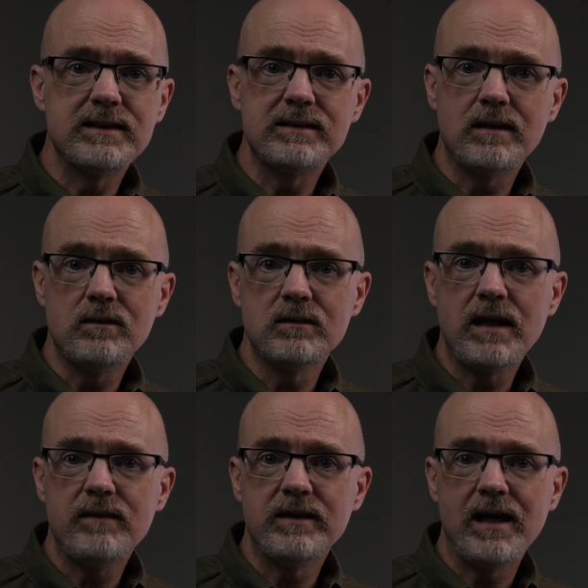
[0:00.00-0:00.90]
since I don't
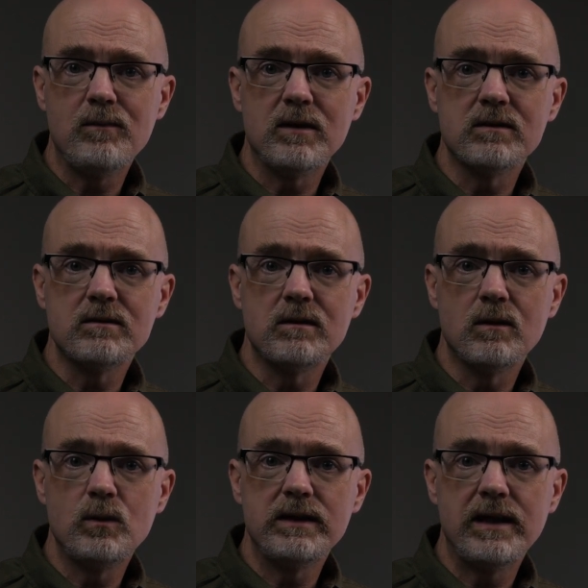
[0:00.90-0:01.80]
have a gaming console
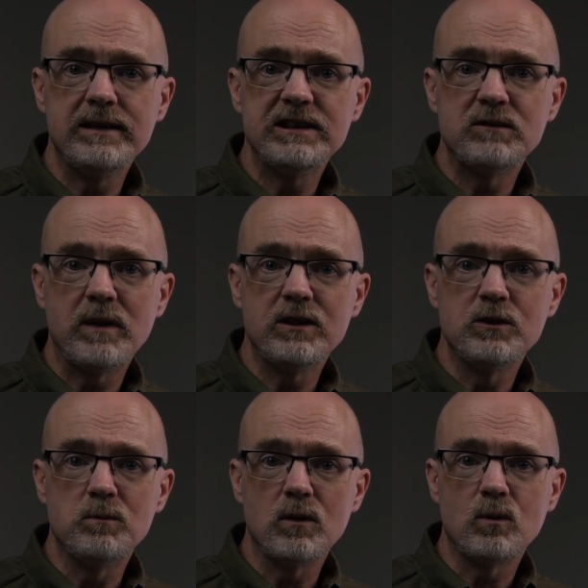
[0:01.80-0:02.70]
with HDMI
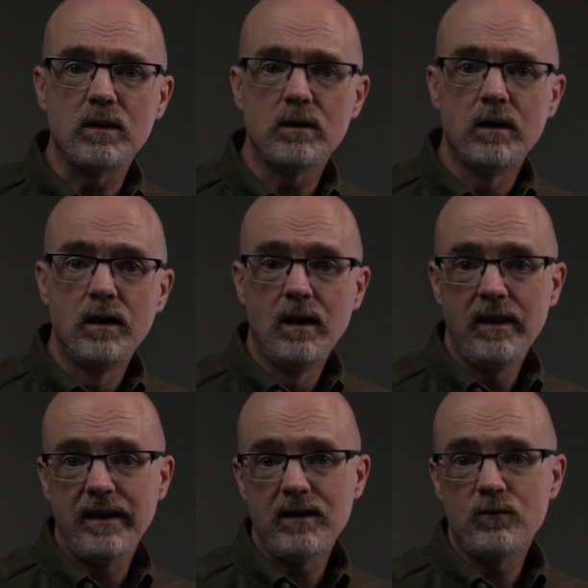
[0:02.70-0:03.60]
2.1,
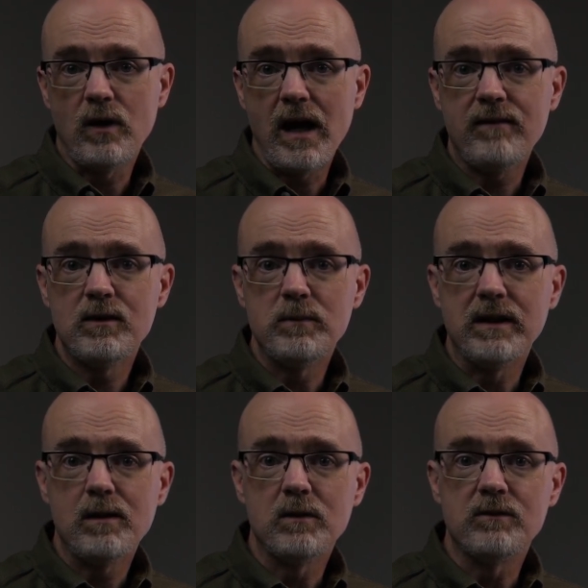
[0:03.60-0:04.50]
therefore I haven't been
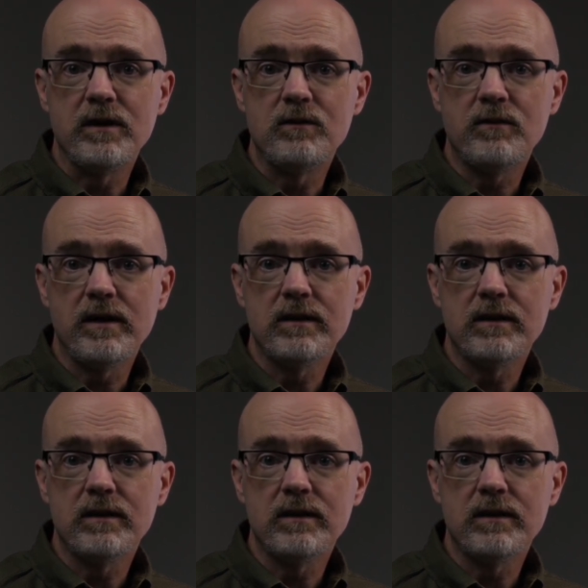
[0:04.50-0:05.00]
able to verify